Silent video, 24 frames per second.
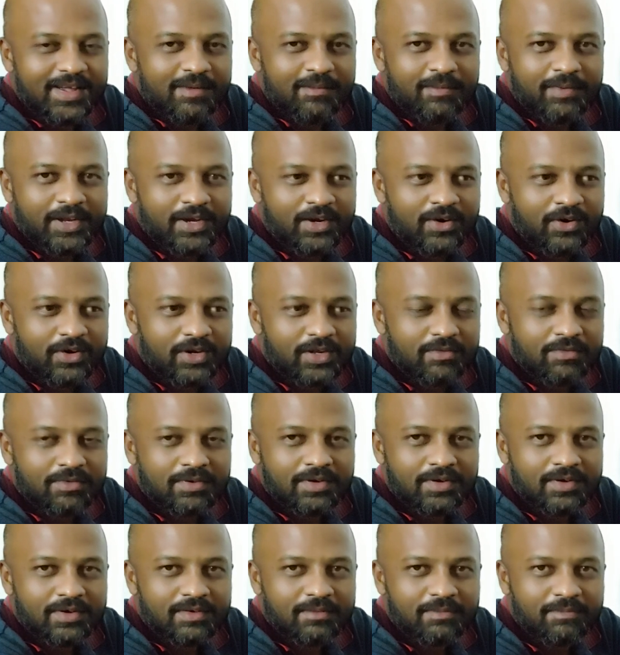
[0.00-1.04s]
not
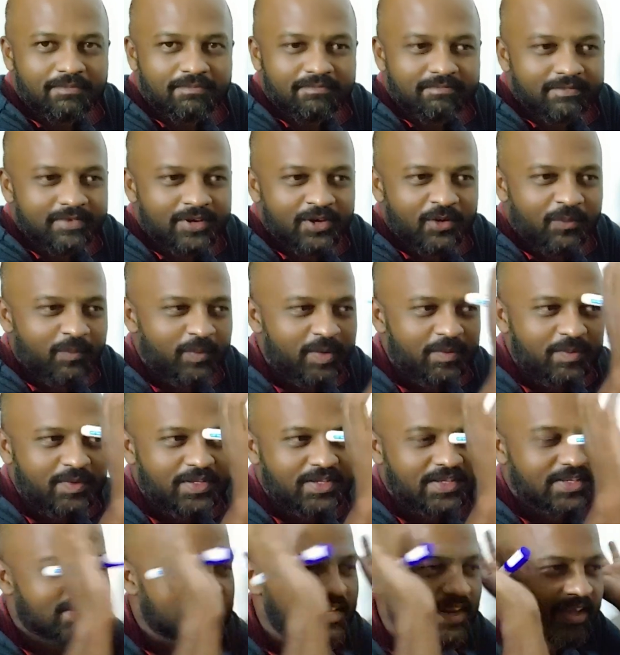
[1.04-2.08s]
even, maybe
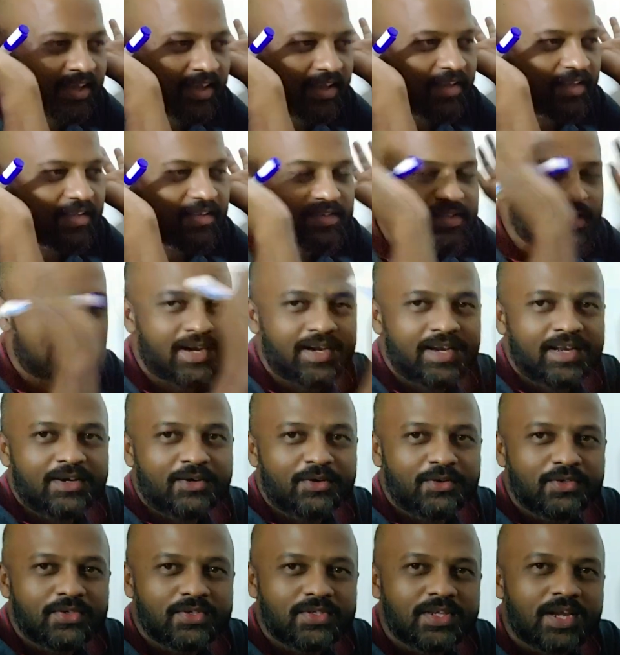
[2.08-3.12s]
just like standing
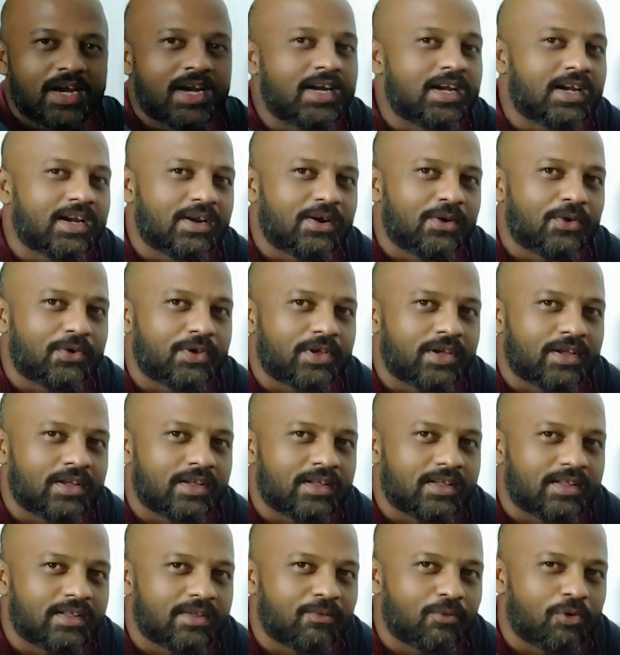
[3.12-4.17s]
to the side and
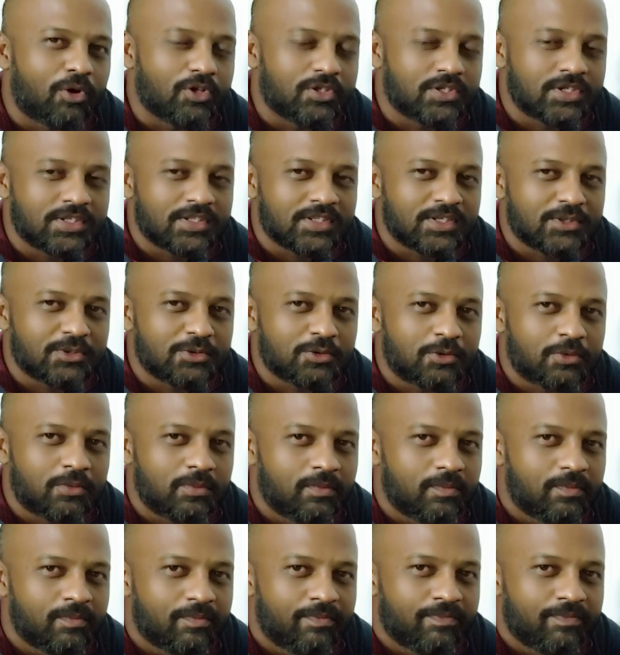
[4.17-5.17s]
looking, watching the show.